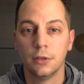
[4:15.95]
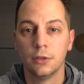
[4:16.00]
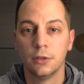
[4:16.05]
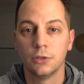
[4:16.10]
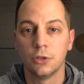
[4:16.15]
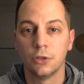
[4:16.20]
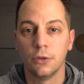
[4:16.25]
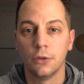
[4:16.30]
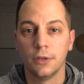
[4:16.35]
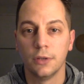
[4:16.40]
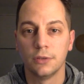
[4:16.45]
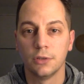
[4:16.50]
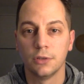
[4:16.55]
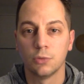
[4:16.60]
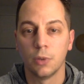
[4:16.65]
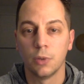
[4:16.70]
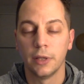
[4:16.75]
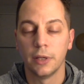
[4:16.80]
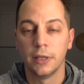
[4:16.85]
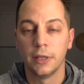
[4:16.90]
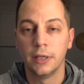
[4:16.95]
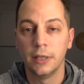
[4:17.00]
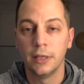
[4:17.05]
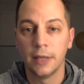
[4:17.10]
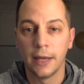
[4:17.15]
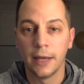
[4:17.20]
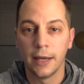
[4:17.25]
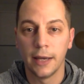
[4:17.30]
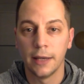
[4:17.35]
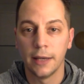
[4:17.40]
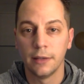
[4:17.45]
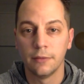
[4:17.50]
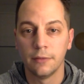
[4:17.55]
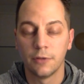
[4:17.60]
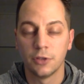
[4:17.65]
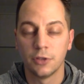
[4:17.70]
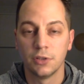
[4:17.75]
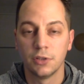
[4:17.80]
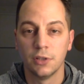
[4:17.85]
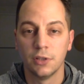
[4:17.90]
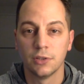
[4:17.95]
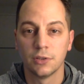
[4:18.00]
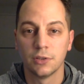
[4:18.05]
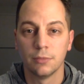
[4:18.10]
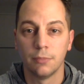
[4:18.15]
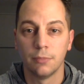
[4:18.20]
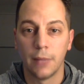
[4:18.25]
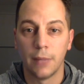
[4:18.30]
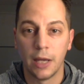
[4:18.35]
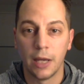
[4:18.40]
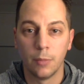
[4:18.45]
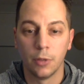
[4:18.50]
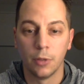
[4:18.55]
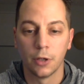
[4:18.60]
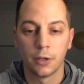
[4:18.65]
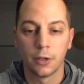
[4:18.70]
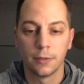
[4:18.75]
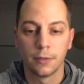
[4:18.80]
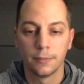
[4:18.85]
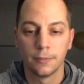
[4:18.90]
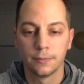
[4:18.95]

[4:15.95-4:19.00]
So this is what he had versus my book.